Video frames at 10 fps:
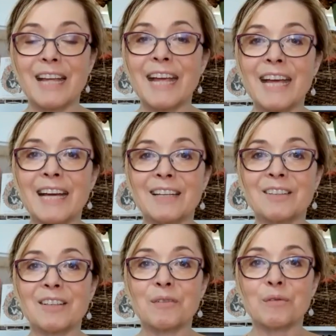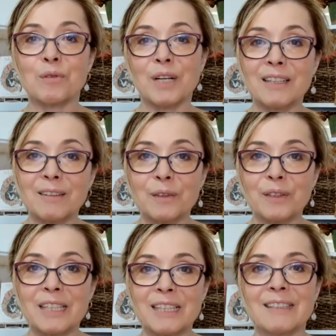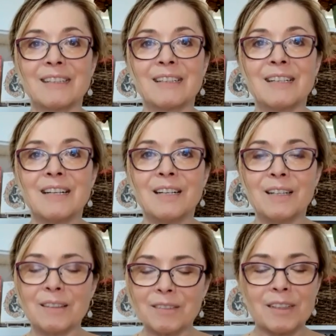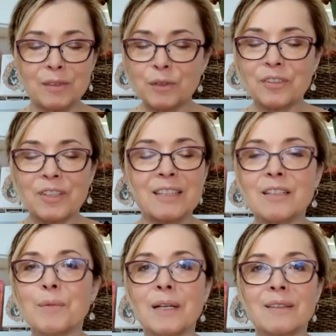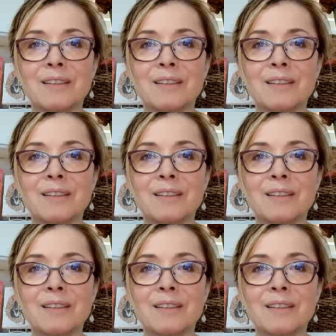and regularly understanding about